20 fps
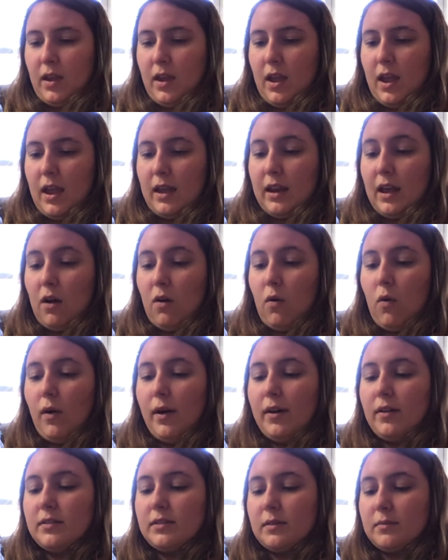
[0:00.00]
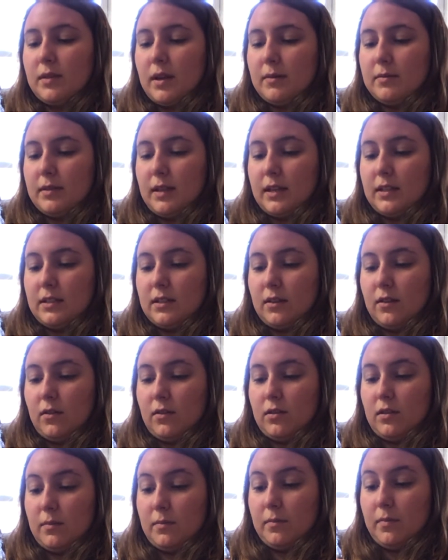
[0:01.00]
And that oil sometimes likes to go
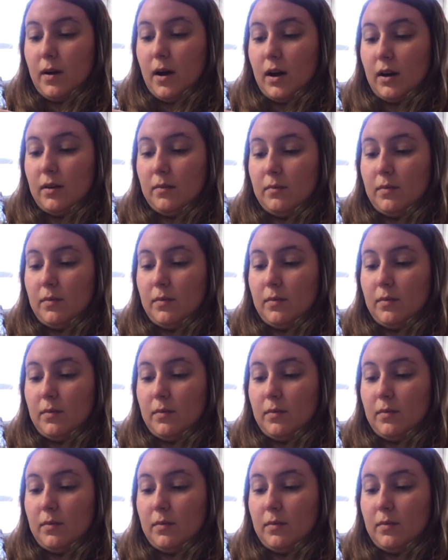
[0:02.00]
to the bottom,